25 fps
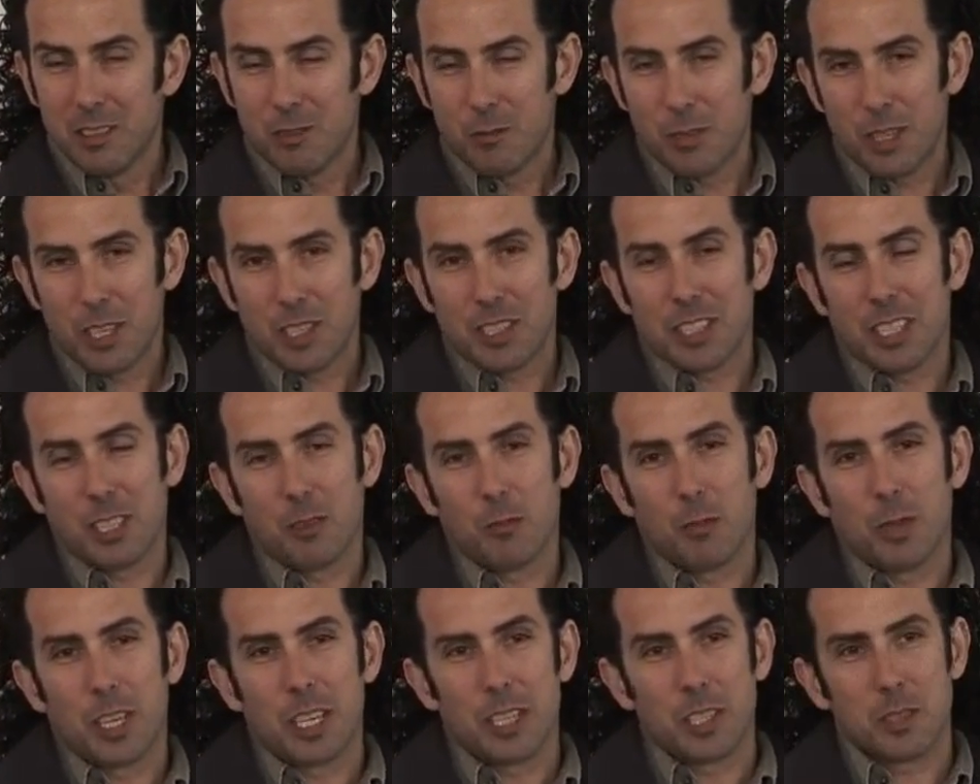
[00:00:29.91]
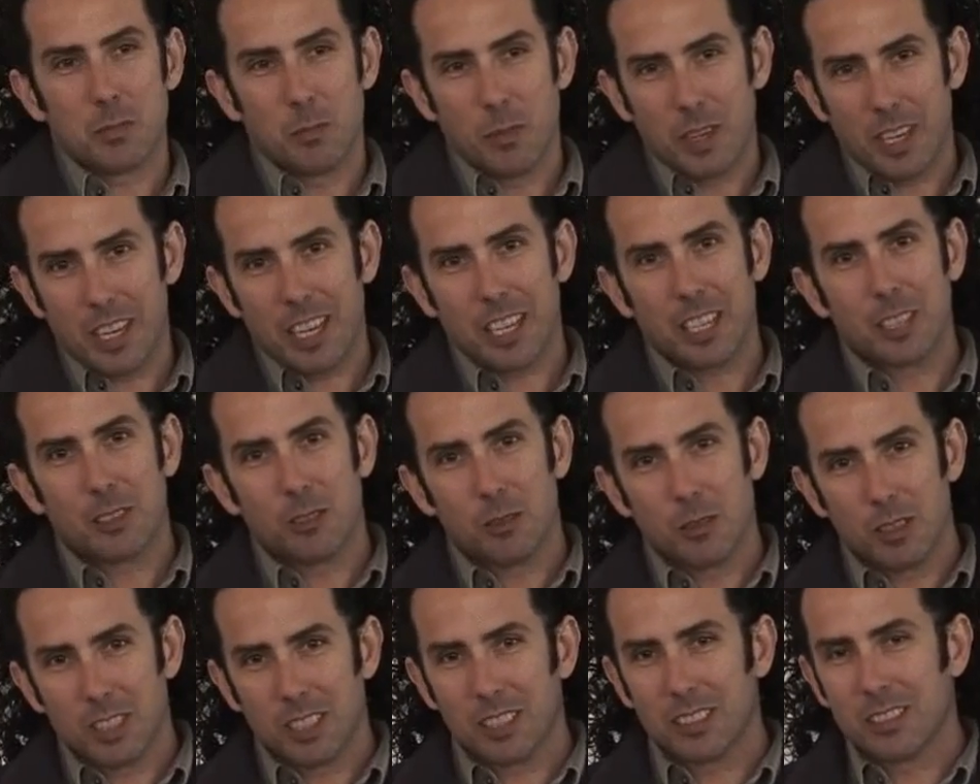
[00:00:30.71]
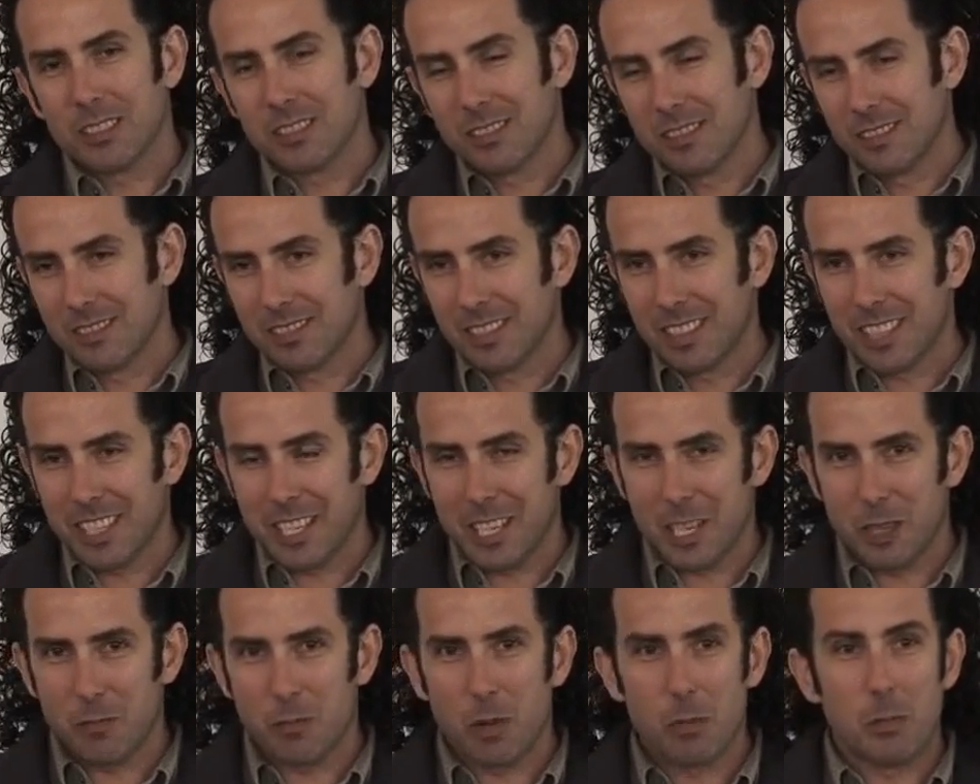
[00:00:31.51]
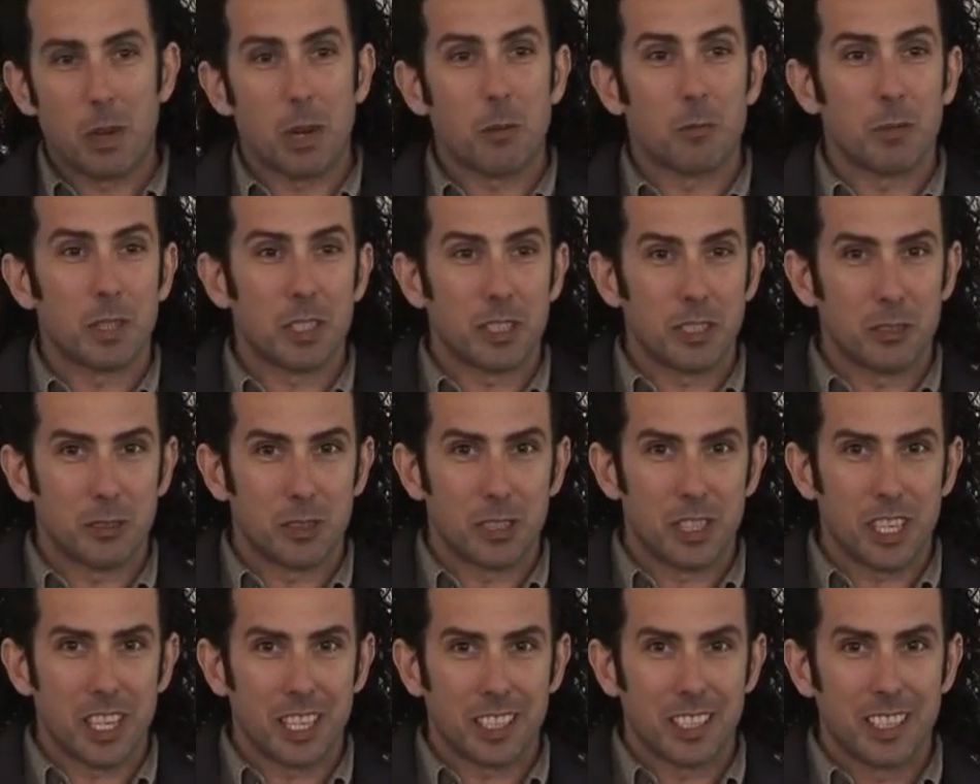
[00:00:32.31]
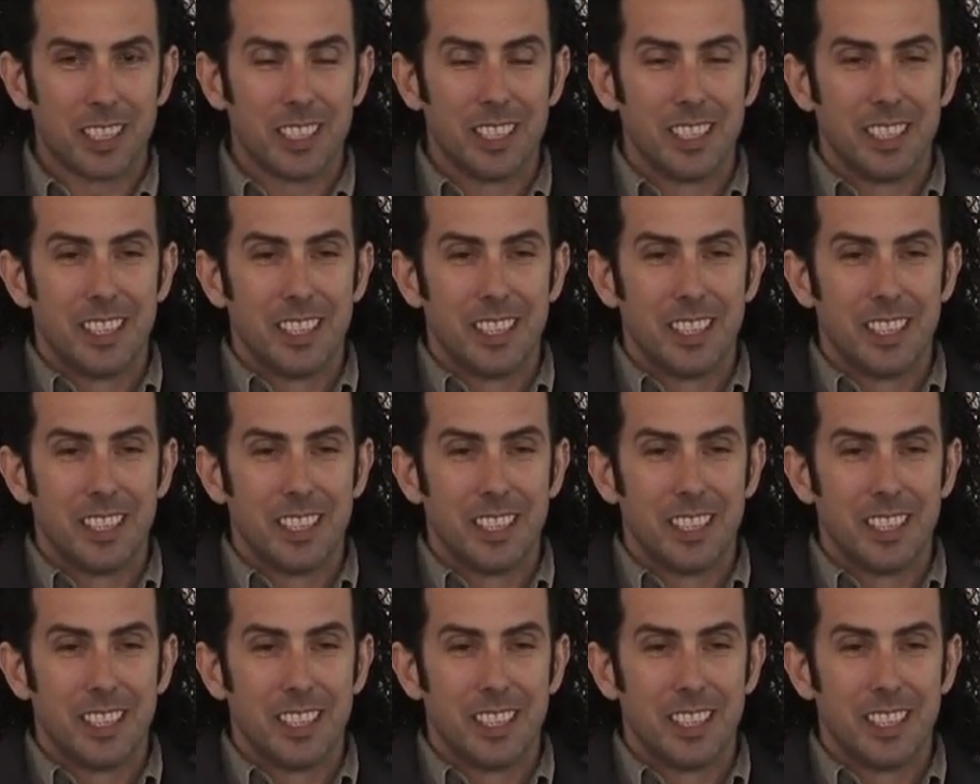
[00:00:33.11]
when I say we, it's my uncle and my mum when she was young,